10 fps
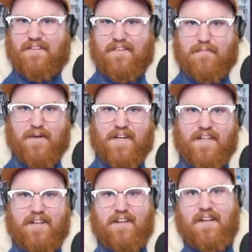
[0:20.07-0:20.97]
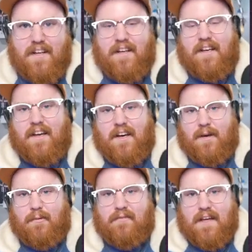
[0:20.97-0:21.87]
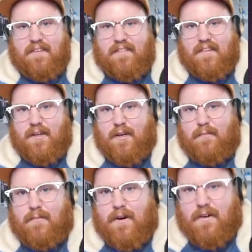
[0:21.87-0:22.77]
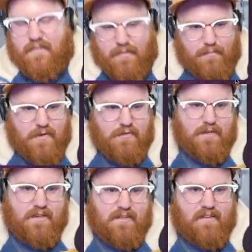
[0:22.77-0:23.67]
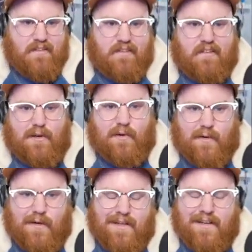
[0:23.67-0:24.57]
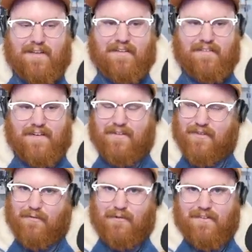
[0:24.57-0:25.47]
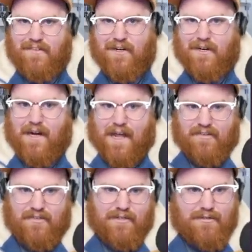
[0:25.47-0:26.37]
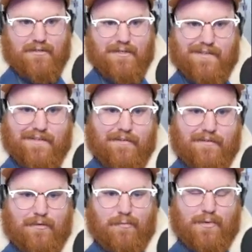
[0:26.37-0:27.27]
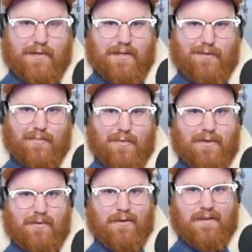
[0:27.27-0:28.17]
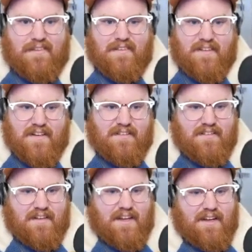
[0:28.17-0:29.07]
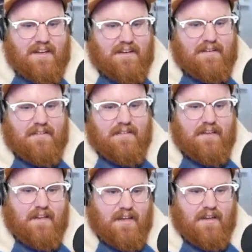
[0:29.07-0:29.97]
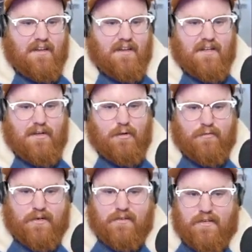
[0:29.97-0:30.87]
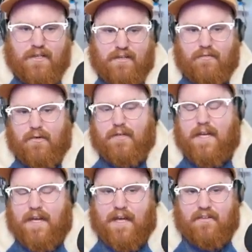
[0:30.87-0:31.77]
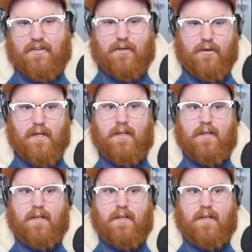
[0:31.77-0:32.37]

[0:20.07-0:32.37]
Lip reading: to jump right in, we've got some awesome new releases. So significant ones are Astro 2.0.16 and a new version of Create Astro.